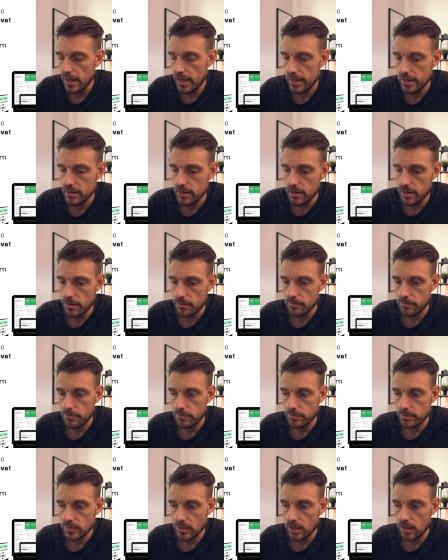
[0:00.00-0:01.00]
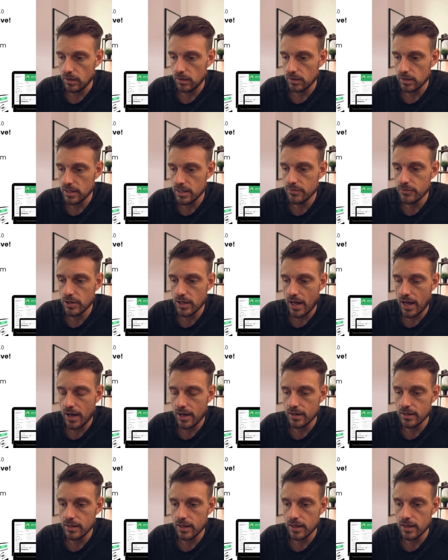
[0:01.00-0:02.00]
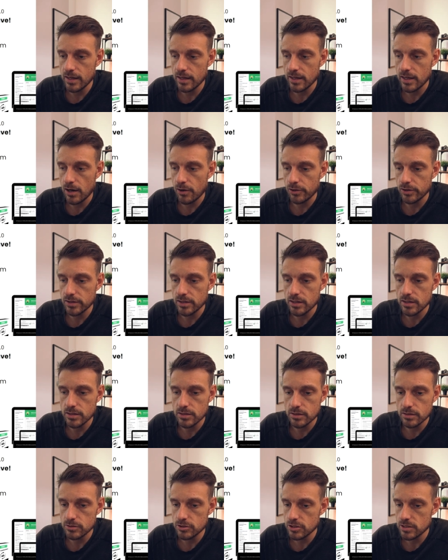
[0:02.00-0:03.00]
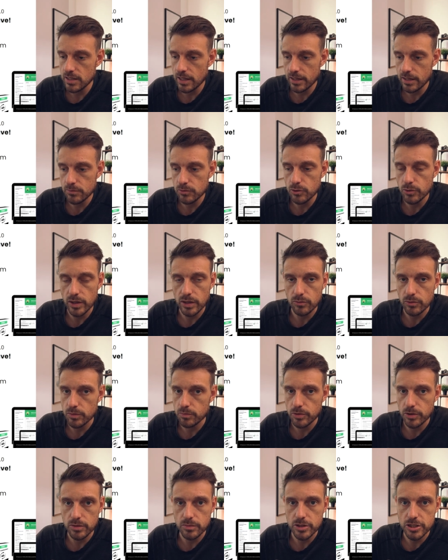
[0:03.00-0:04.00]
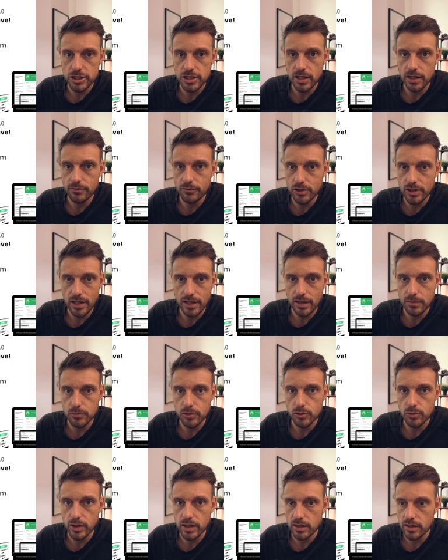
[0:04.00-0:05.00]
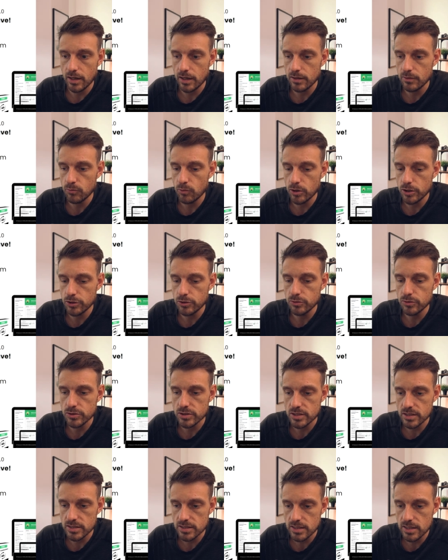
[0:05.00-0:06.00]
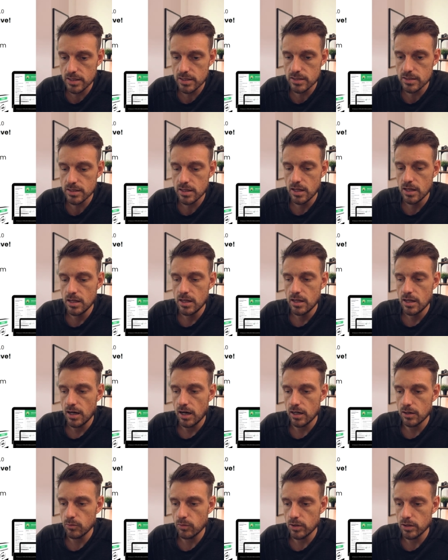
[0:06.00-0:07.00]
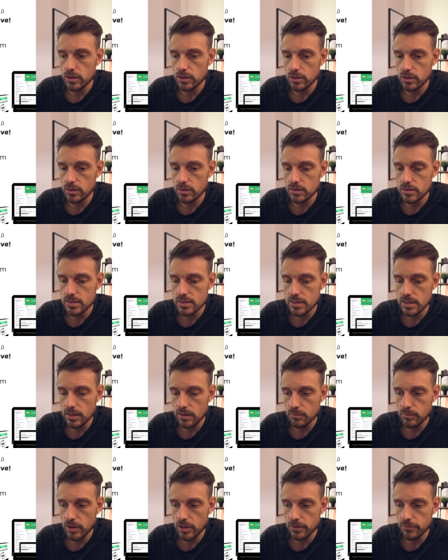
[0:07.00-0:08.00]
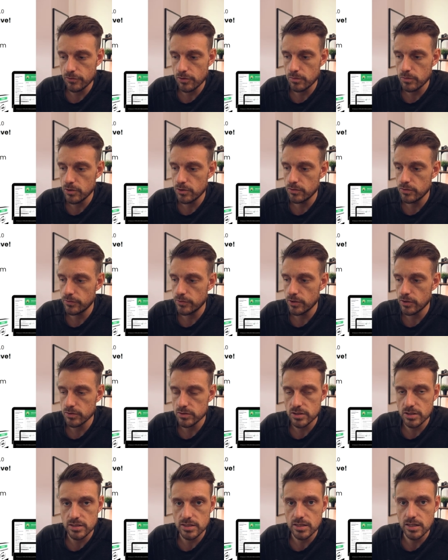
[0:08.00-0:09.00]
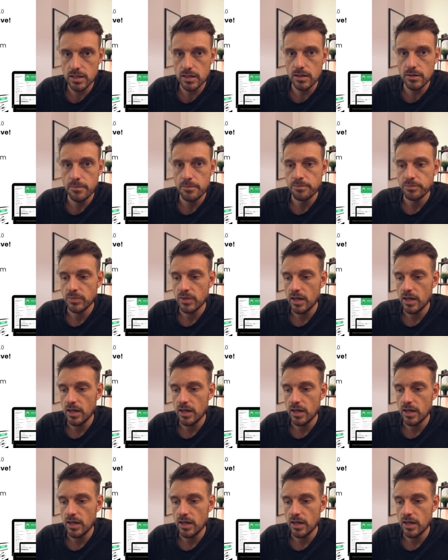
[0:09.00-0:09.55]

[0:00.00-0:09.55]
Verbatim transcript: and um, I'll even add a guarantee, just like I'm doing with pretty much everything I'm doing. I want you to succeed. I don't want to steal money from you if you don't succeed.